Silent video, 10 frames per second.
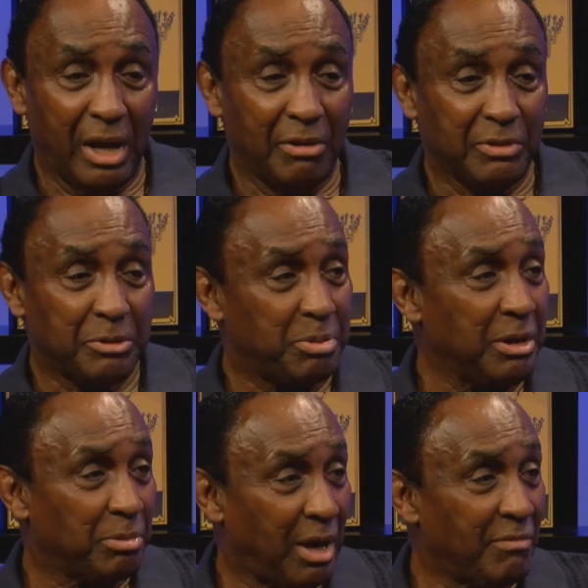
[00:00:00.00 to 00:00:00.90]
I have good
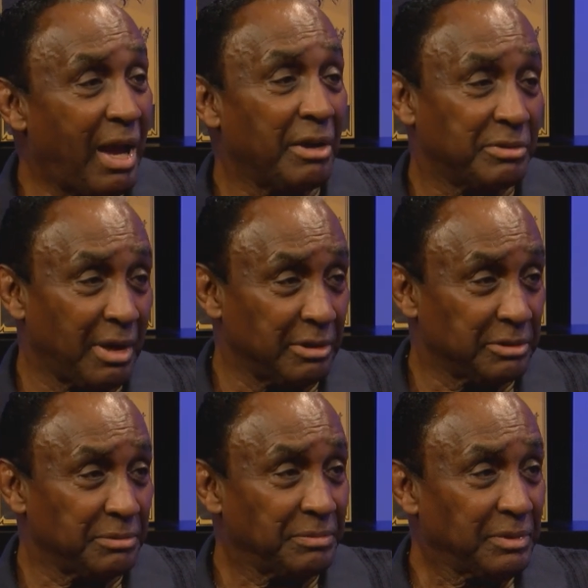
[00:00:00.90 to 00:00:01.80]
people. I have
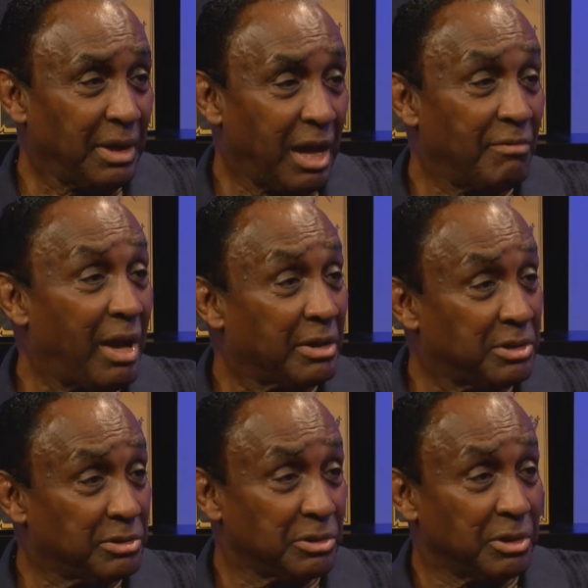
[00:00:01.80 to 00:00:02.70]
access. I have
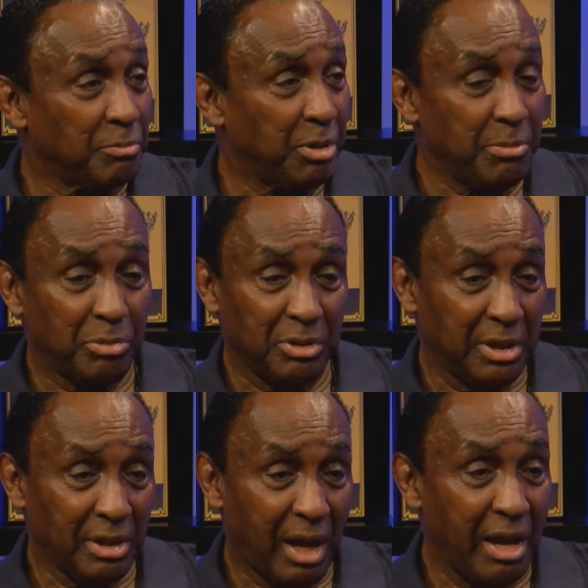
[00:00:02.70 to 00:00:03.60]
access to good people
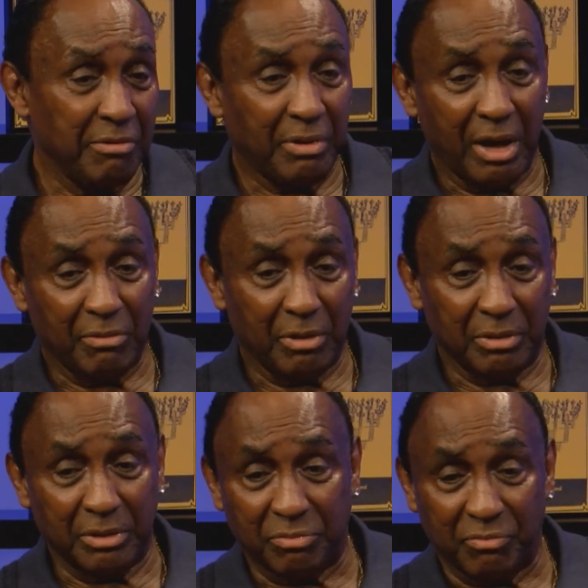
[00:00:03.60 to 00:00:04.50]
in life. I have a
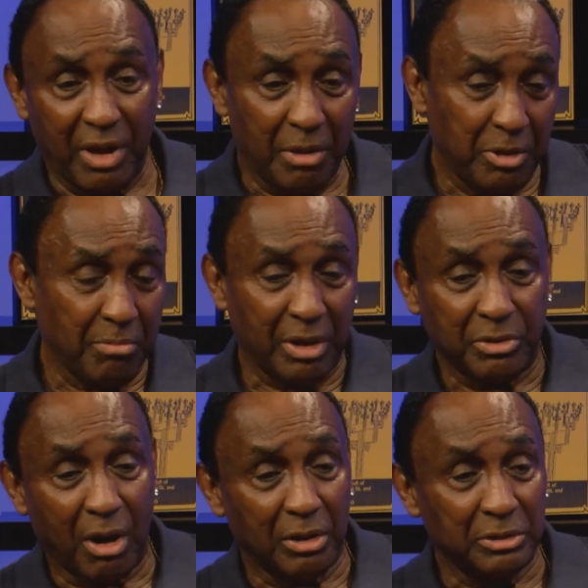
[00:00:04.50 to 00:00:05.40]
good family, my
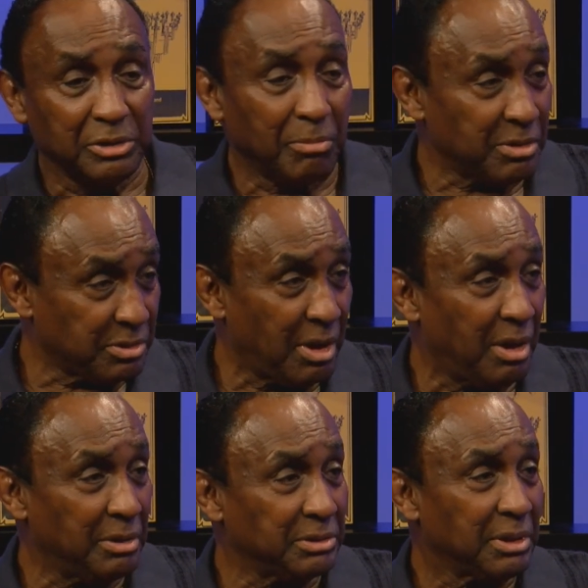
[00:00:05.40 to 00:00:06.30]
daughters and my
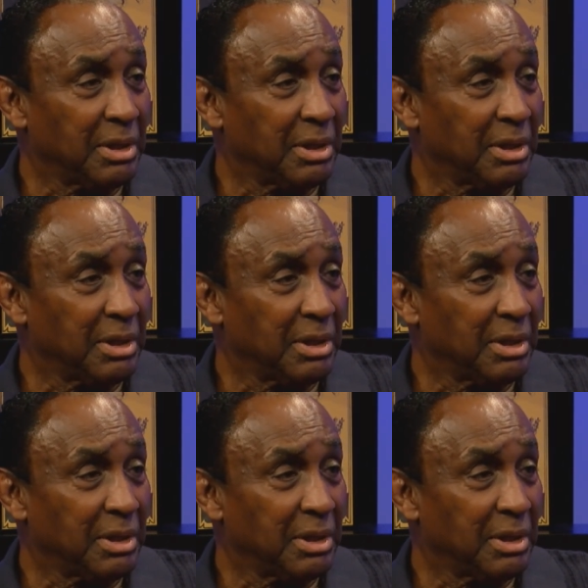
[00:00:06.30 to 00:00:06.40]
sons.